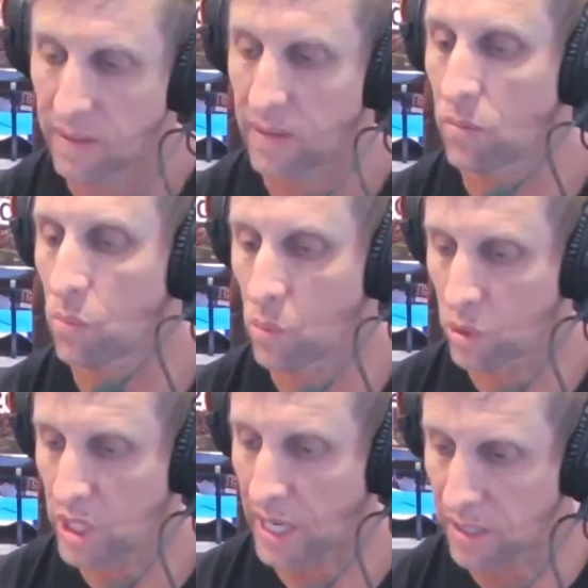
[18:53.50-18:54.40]

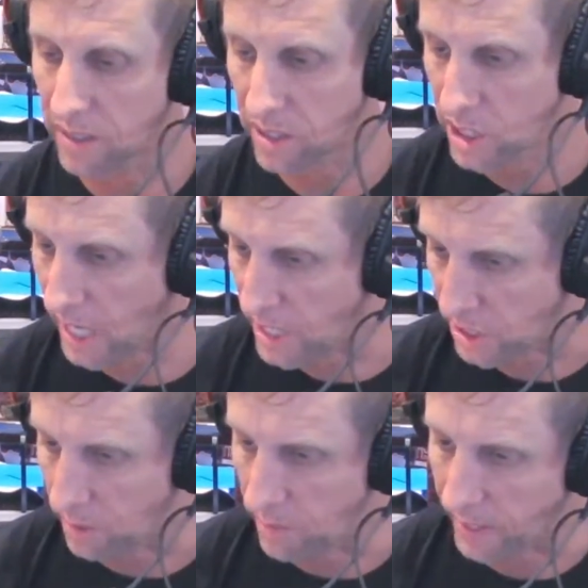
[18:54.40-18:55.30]
Well,
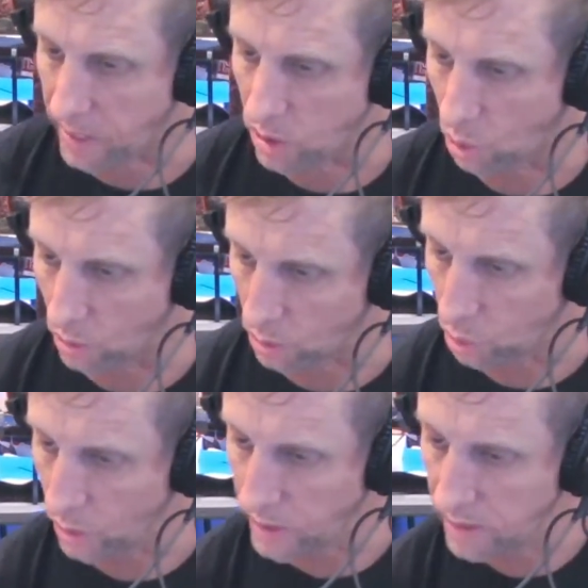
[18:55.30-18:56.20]
JC reckons all the
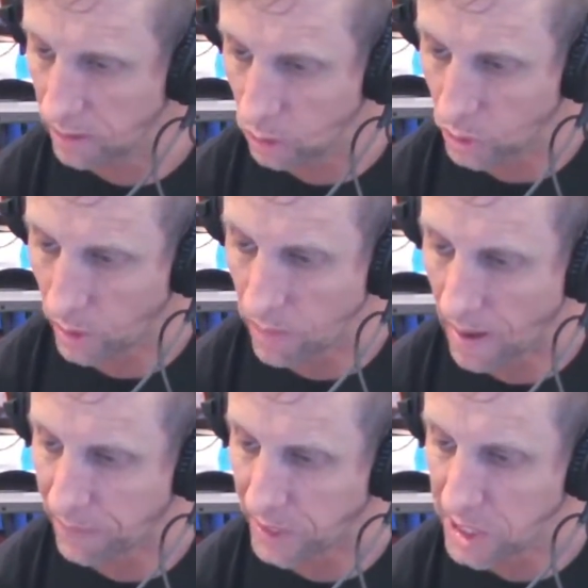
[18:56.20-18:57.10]
good-looking
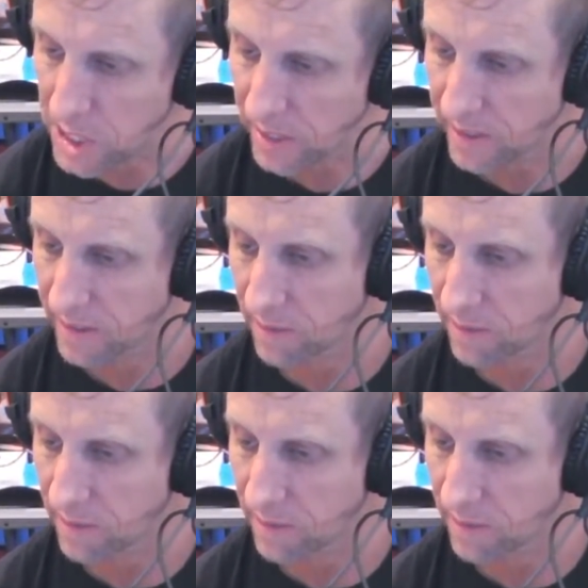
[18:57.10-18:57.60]
RAFies